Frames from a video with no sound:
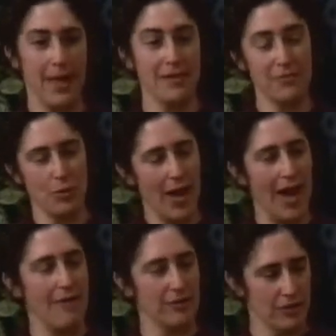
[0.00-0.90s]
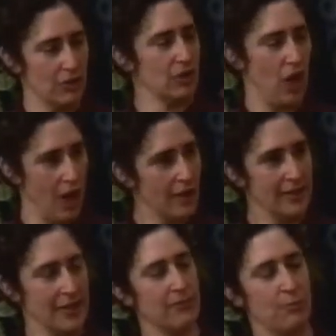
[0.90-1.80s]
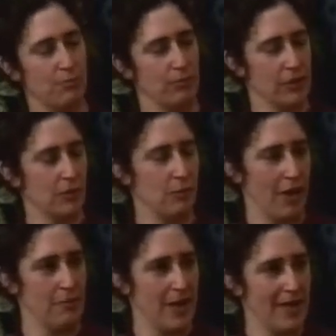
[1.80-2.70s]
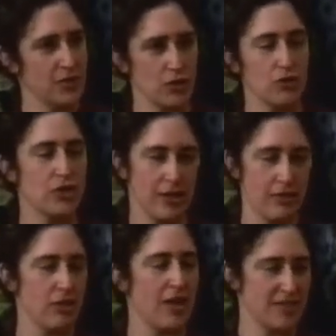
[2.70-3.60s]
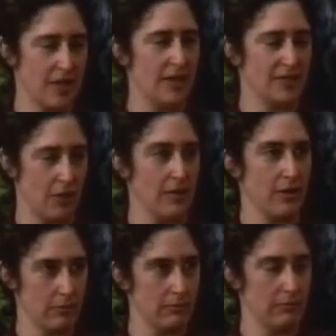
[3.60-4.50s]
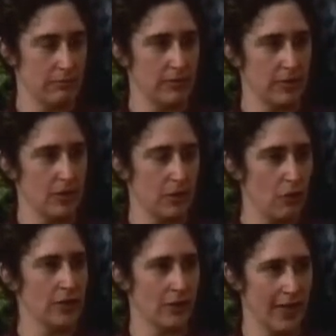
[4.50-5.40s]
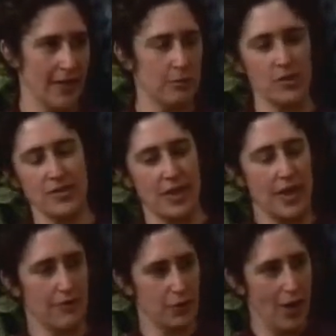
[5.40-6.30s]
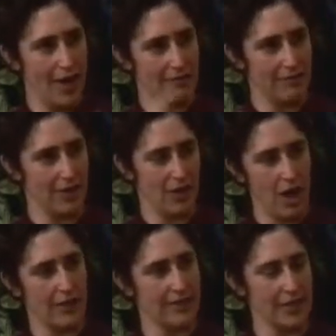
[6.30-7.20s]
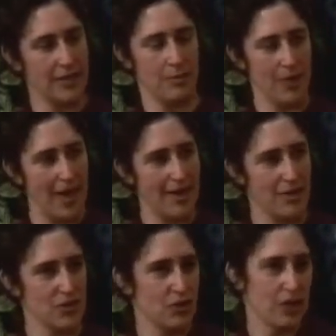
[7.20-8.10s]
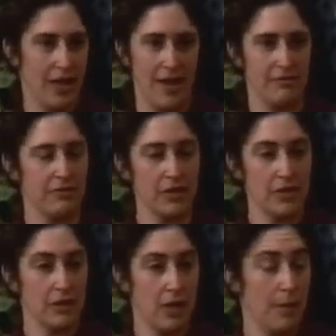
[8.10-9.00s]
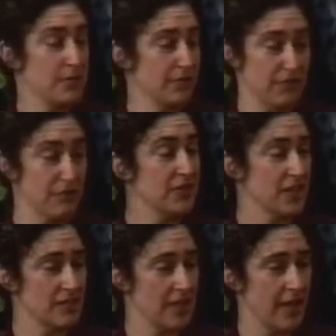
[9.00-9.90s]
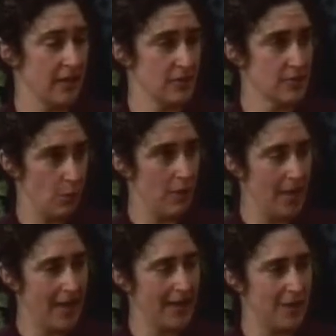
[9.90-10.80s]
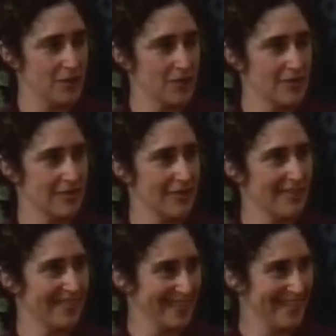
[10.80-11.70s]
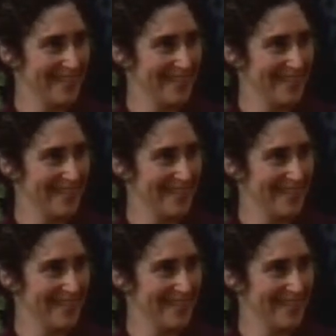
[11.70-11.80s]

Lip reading: And if you have a little colony of little brown bats, usually they're not solitary, they're colonial animals. If you have a colony in a bat house, you can have up to 50, say, in a small bat house. And